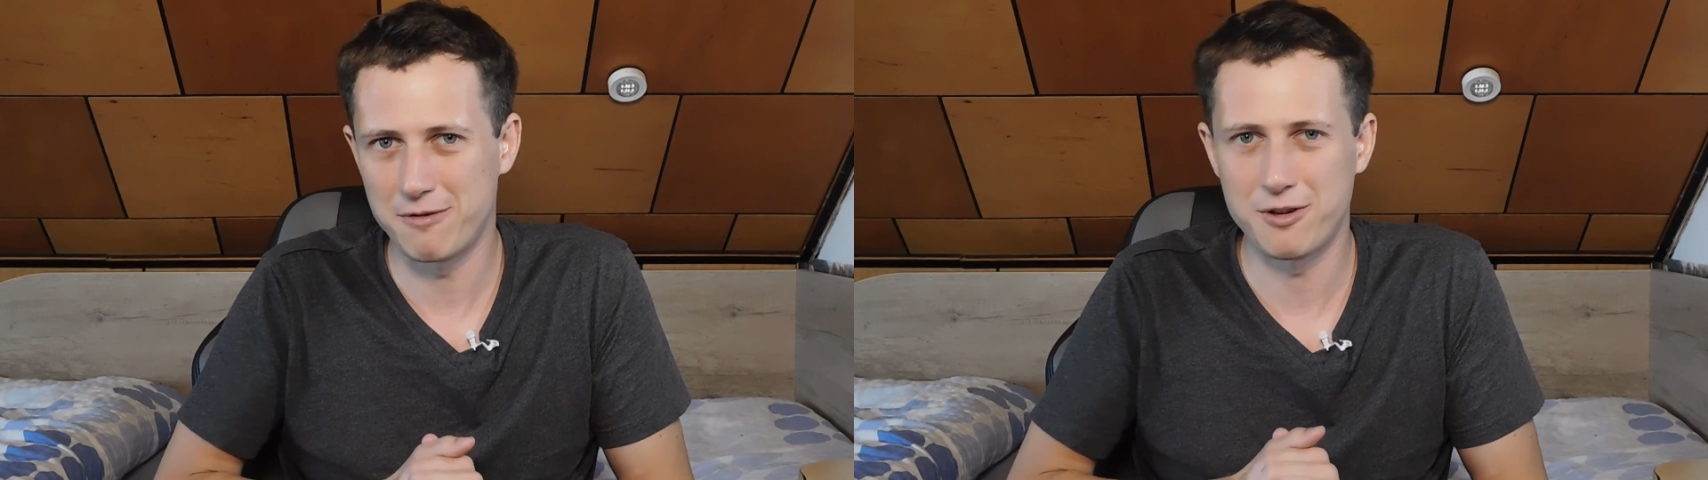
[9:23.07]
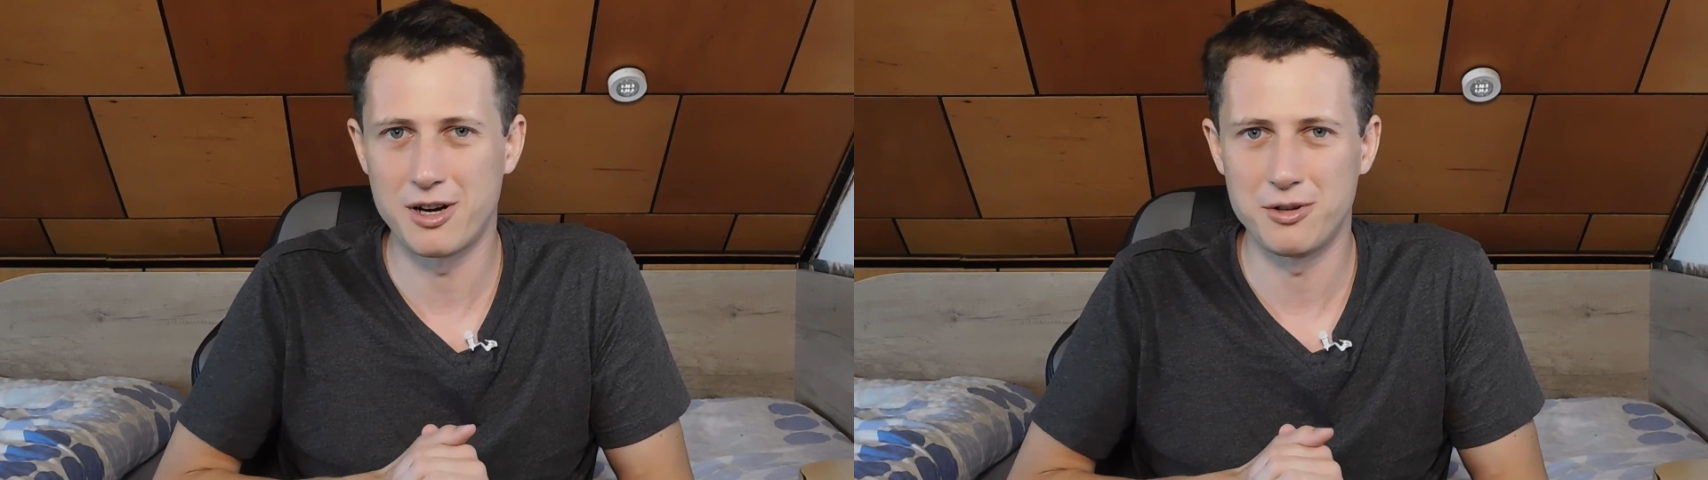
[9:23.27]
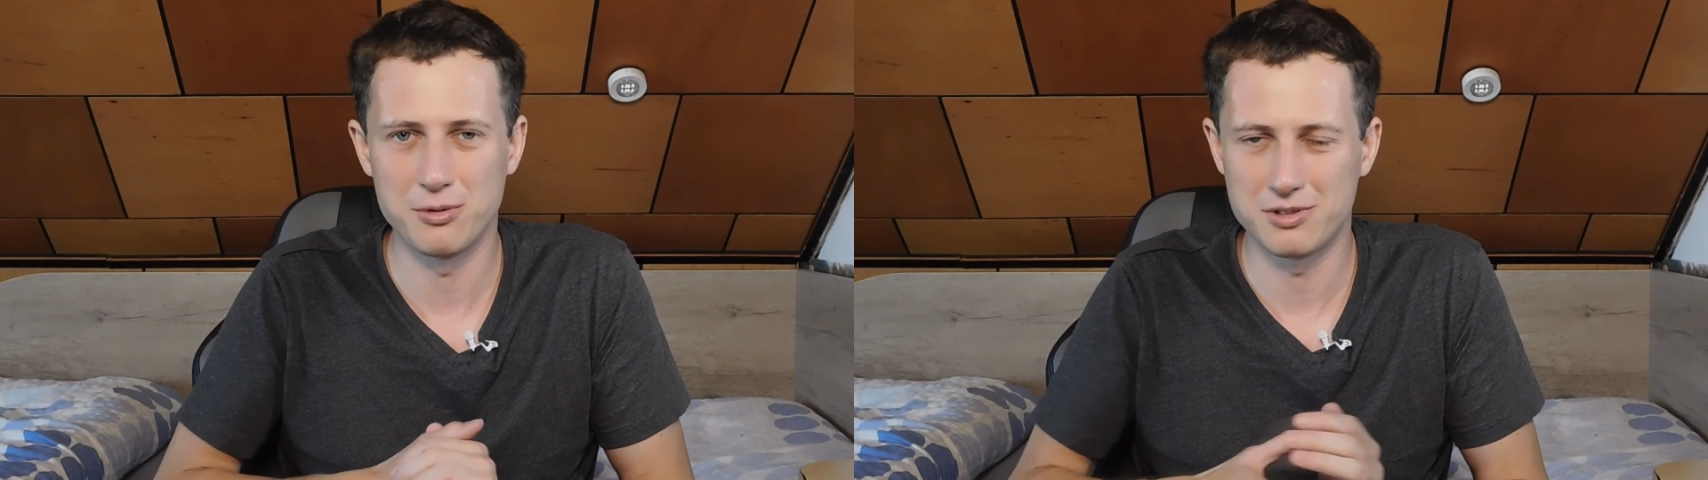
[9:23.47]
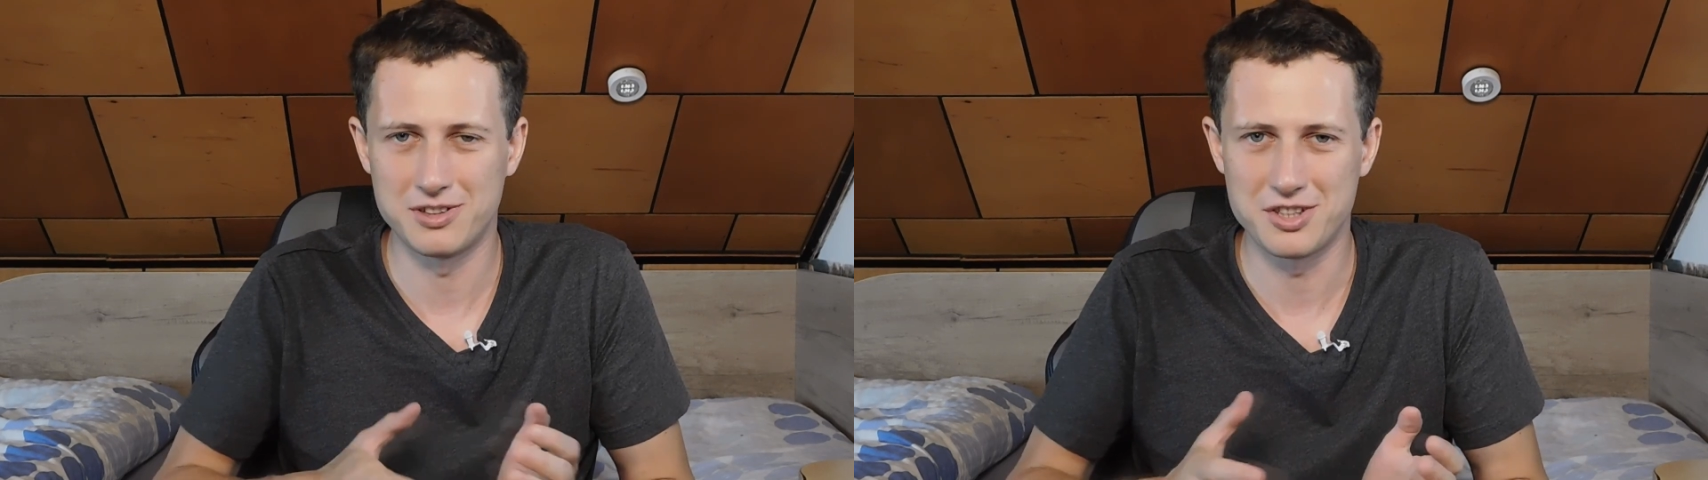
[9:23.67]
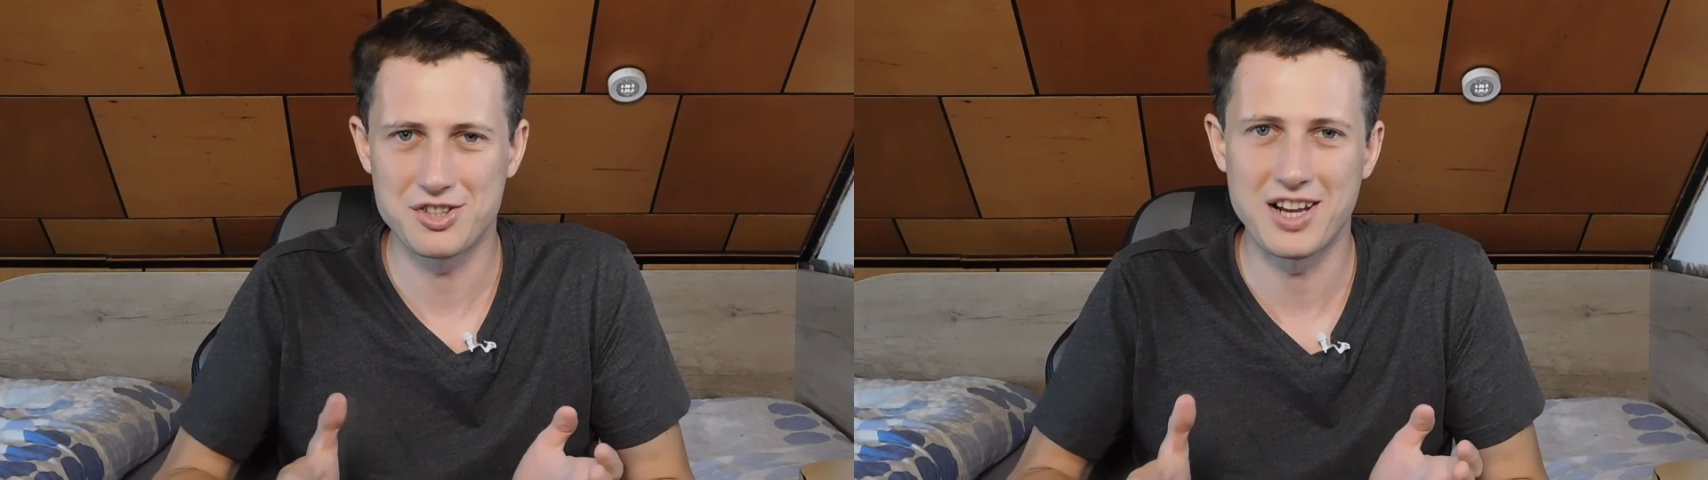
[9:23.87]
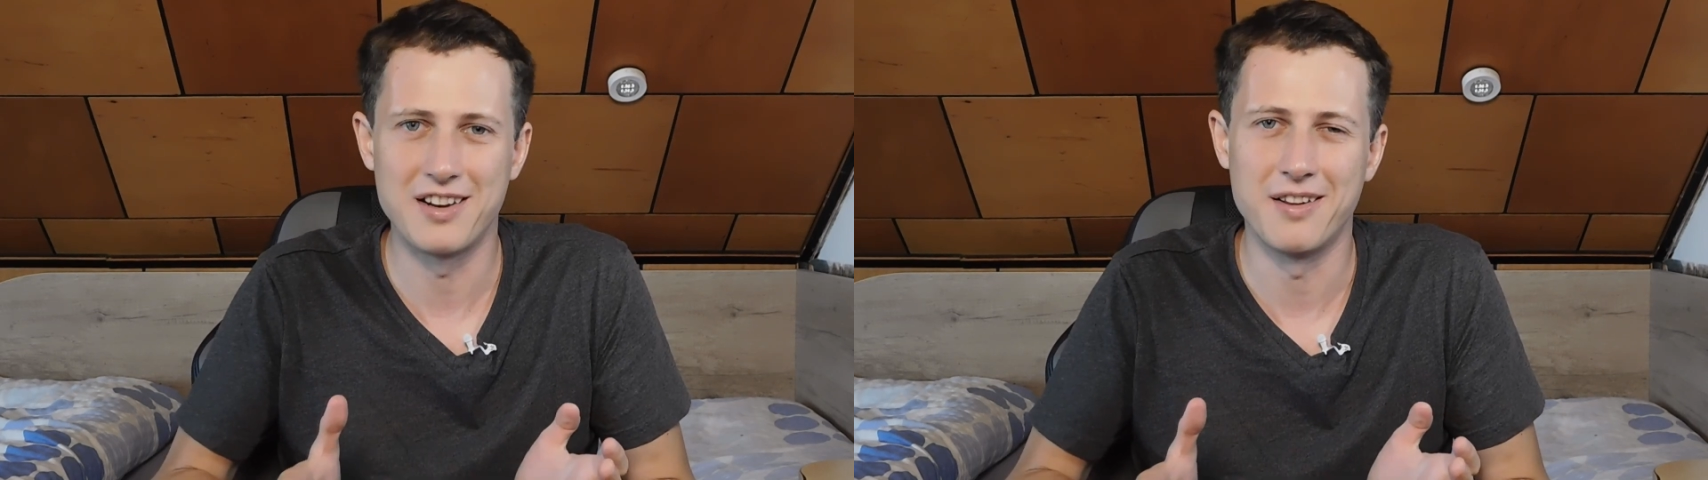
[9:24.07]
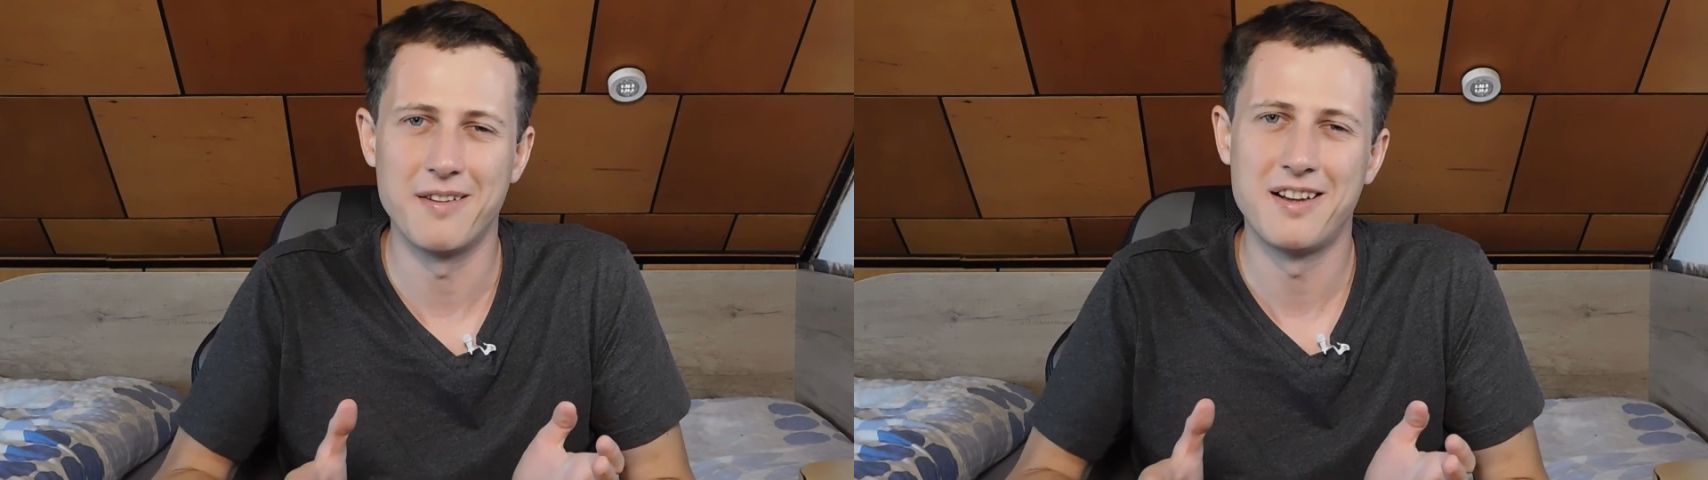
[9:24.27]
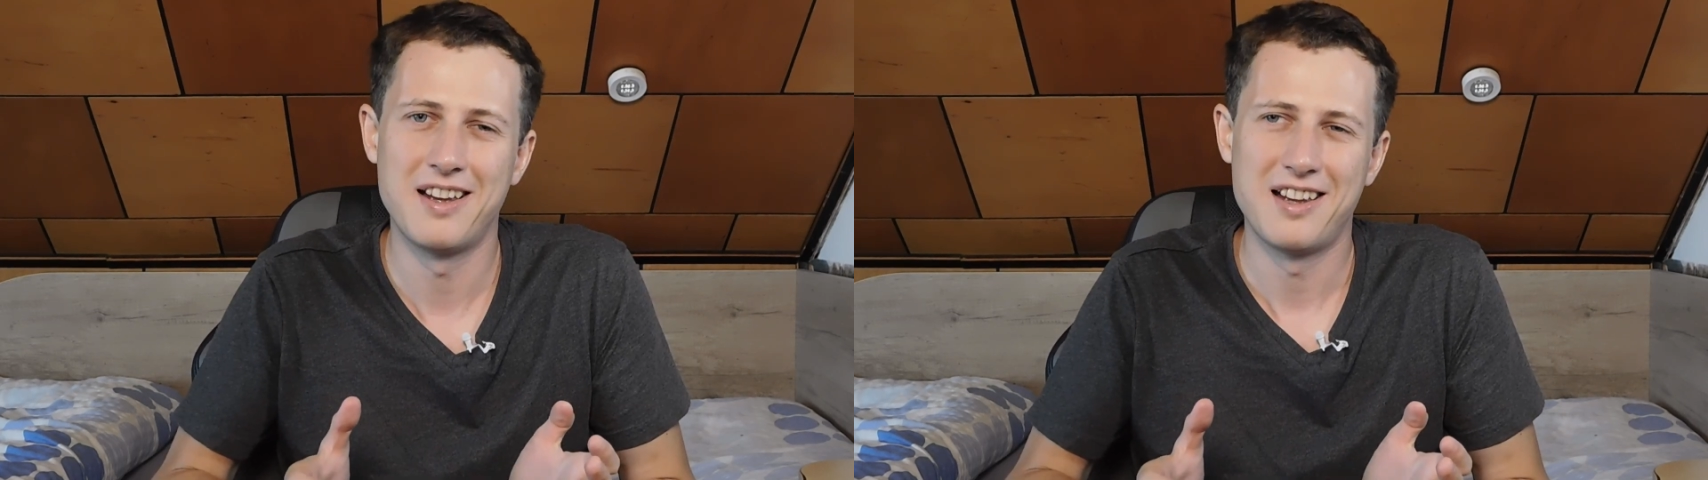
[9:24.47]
if you are new to the channel,